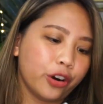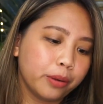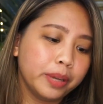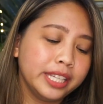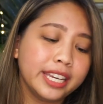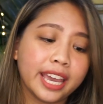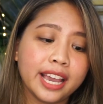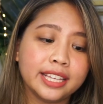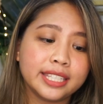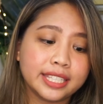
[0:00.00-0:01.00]
Urban
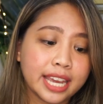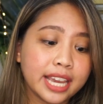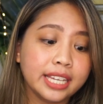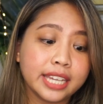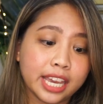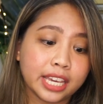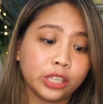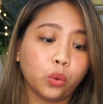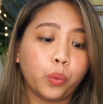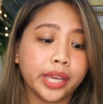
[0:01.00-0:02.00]
Decay Staying Naked
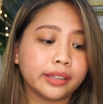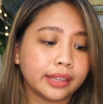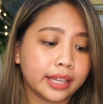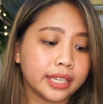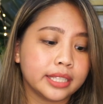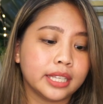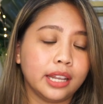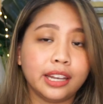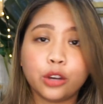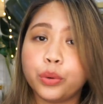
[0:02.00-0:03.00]
Weightless
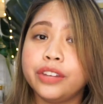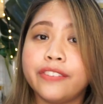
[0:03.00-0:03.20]
Liquid